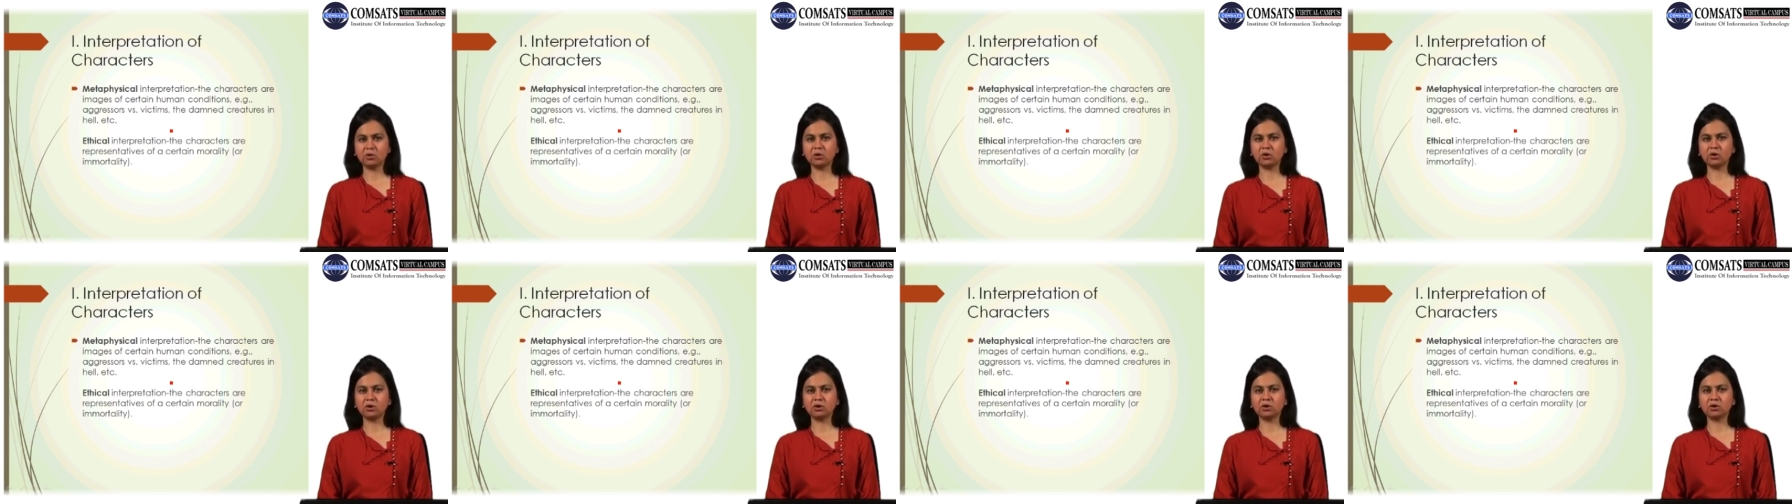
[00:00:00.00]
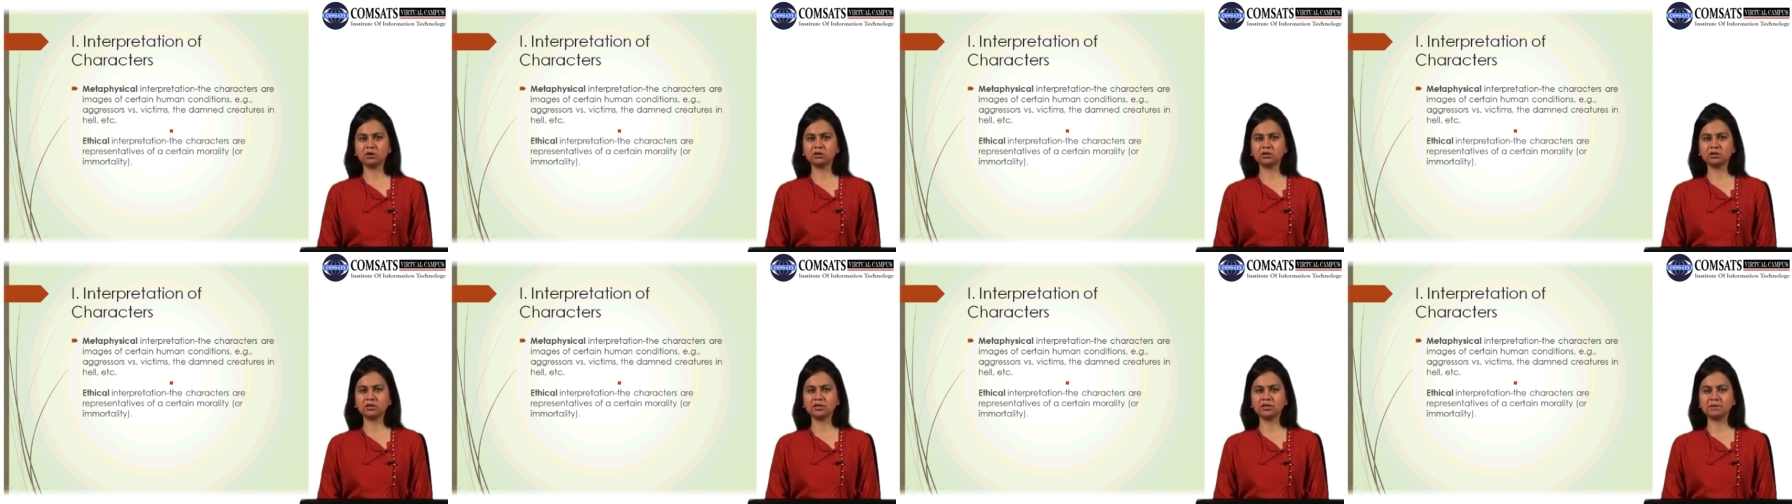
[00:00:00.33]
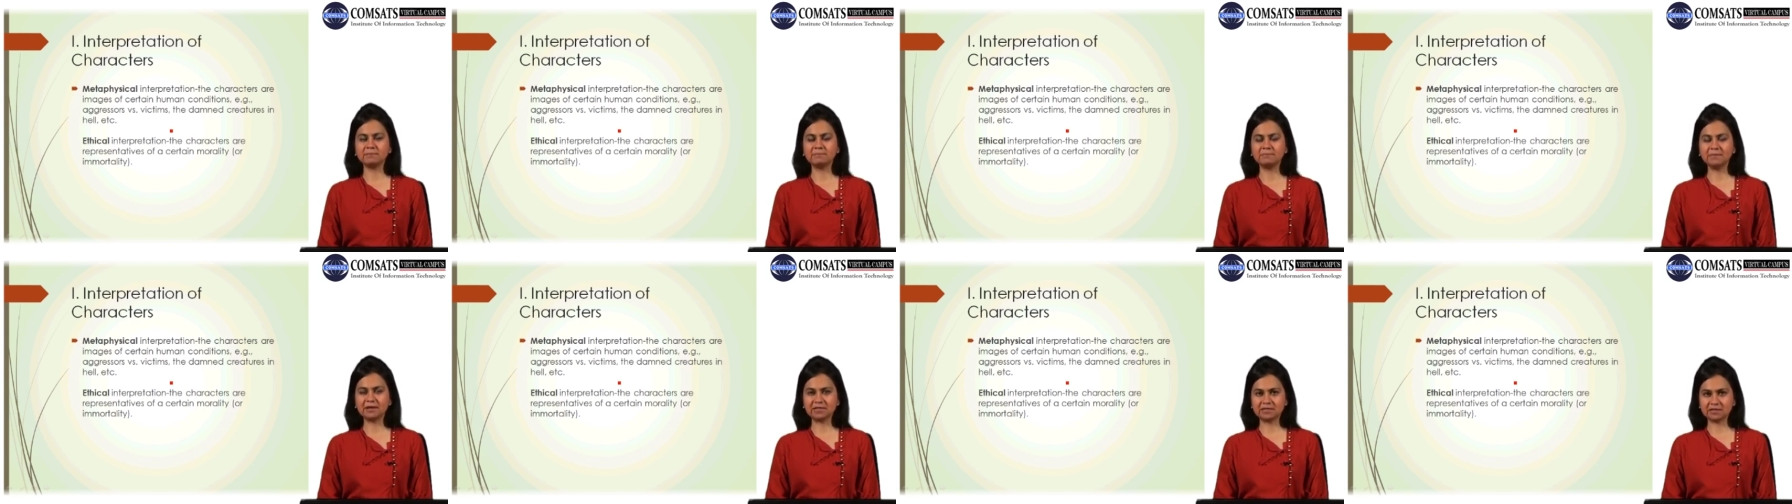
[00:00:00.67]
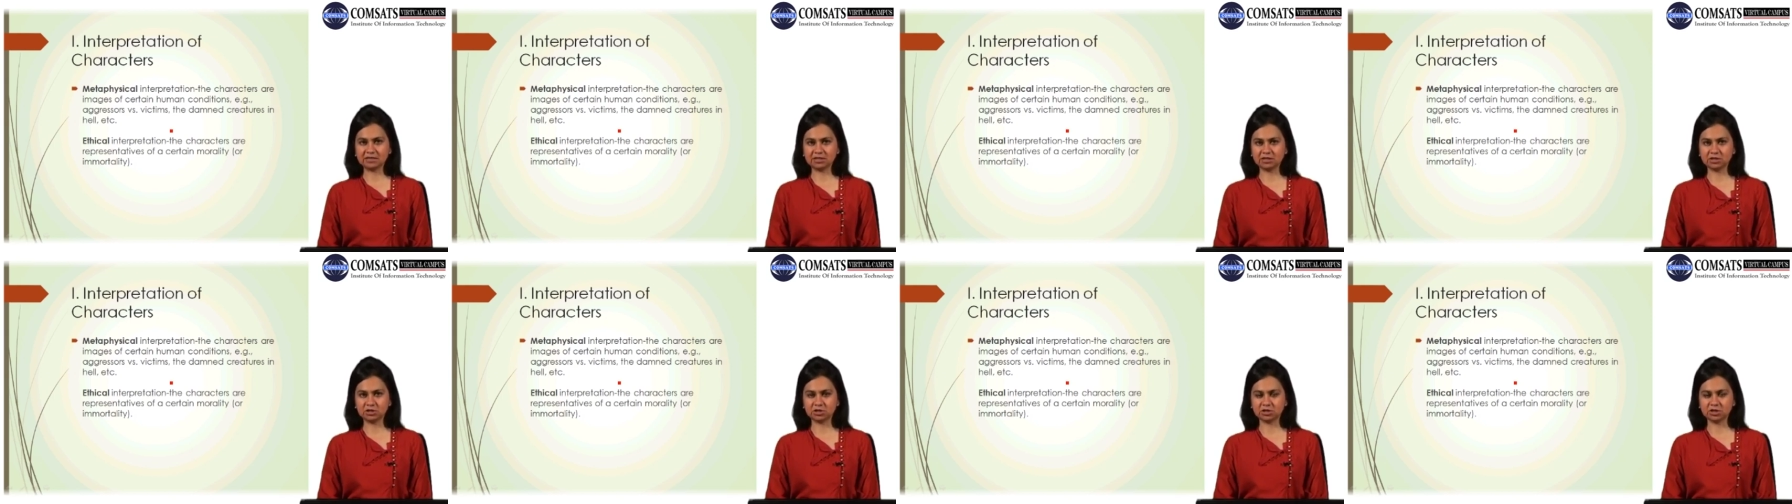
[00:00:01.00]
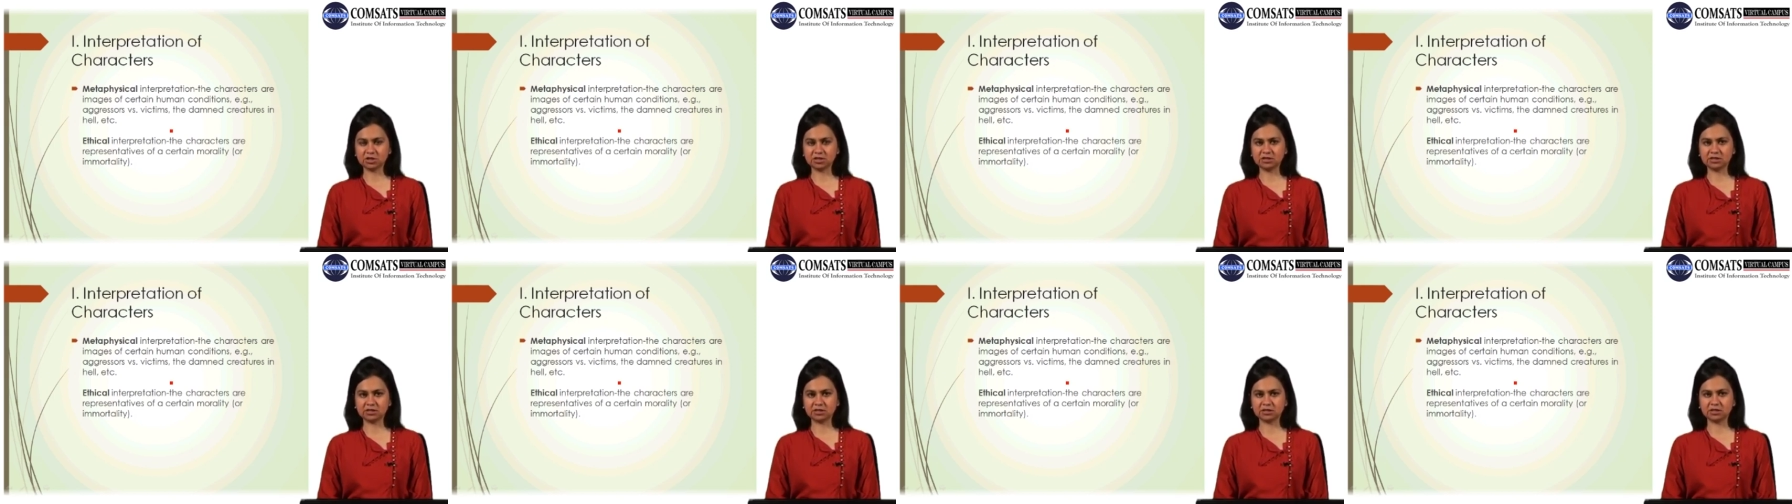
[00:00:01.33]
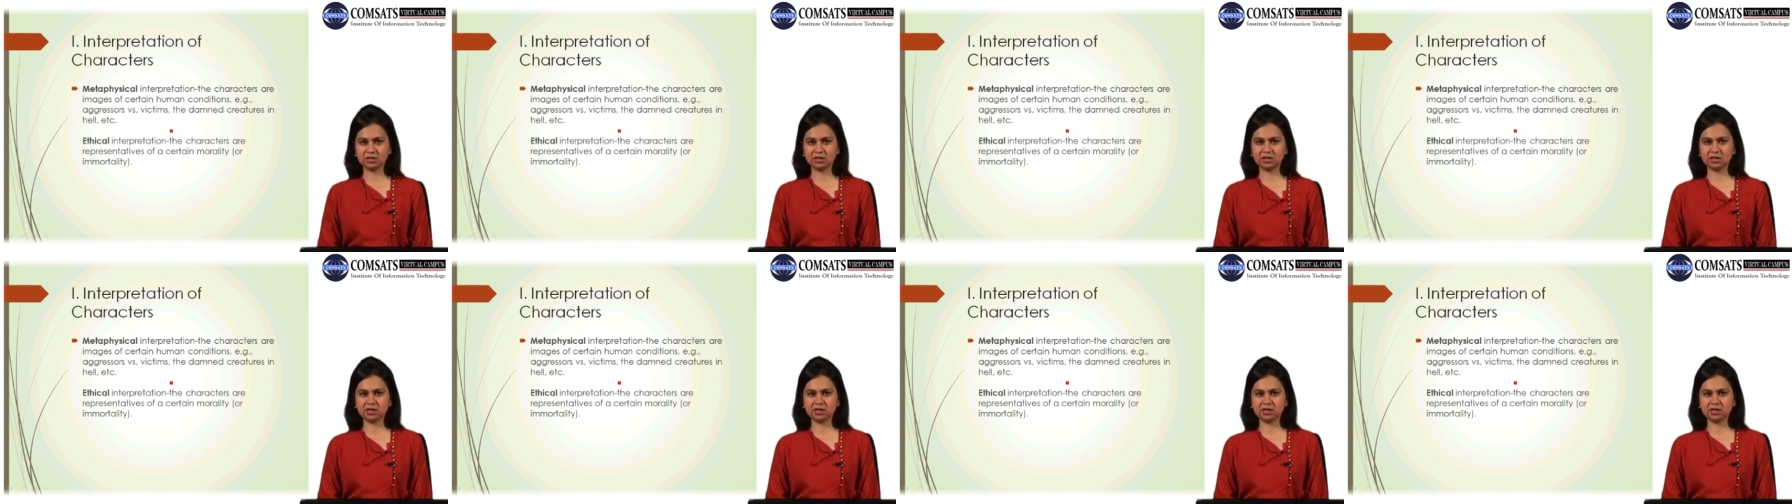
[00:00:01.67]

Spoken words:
or only the message is